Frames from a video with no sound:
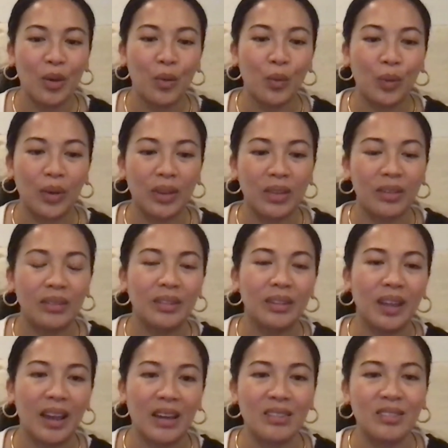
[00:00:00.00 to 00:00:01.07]
with
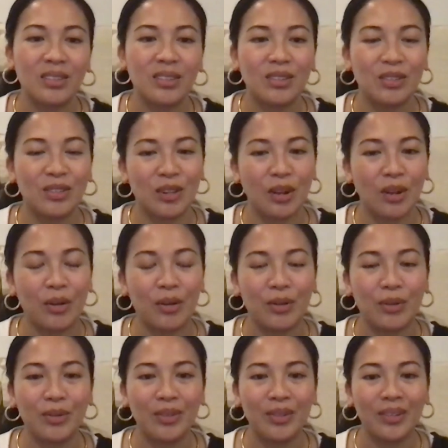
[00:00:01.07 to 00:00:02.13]
Les.
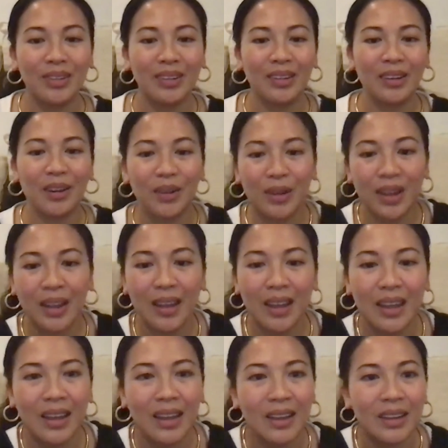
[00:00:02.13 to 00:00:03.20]
So go
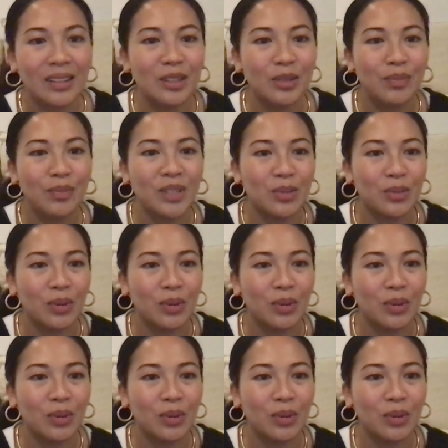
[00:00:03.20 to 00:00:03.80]
ahead, Miss